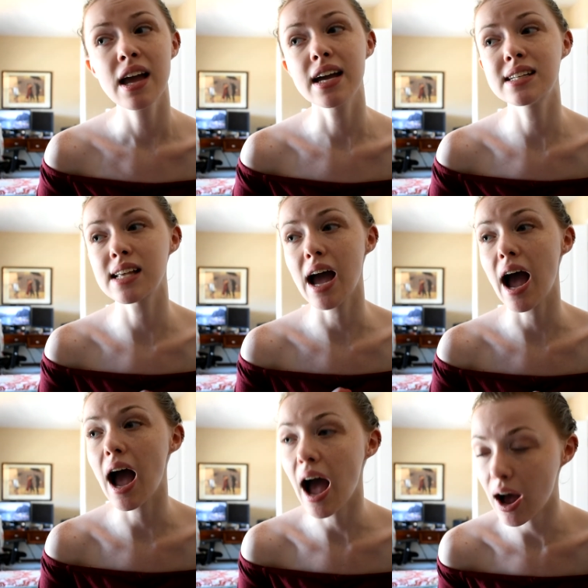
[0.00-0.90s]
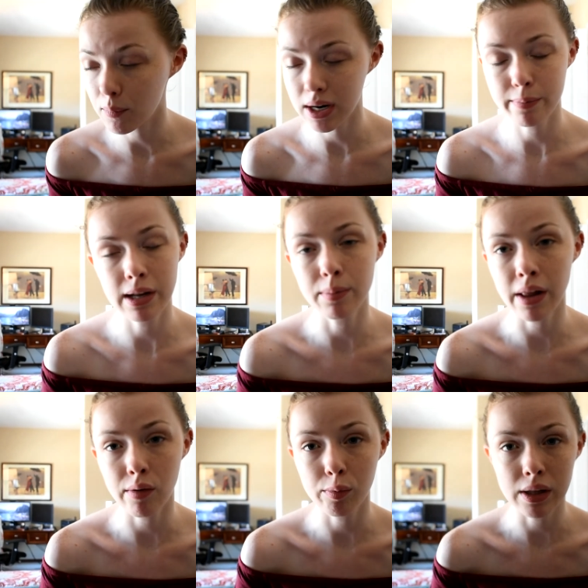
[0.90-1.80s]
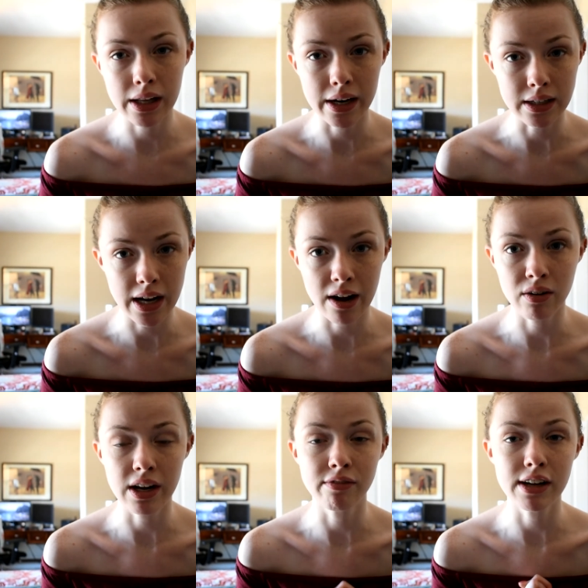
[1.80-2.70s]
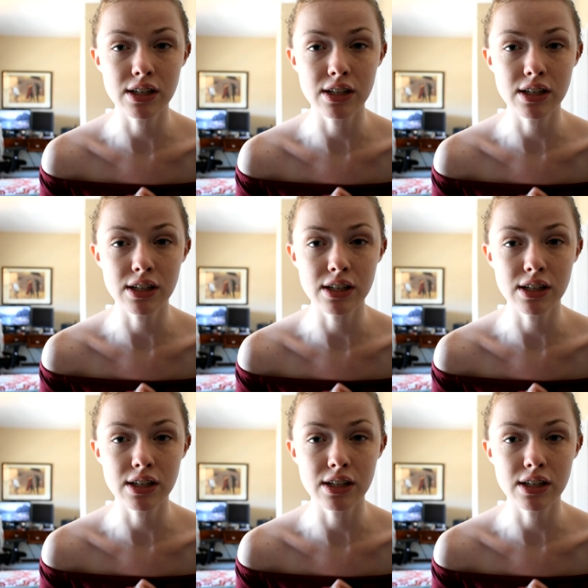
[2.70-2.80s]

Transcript: is how many people I will be letting down if I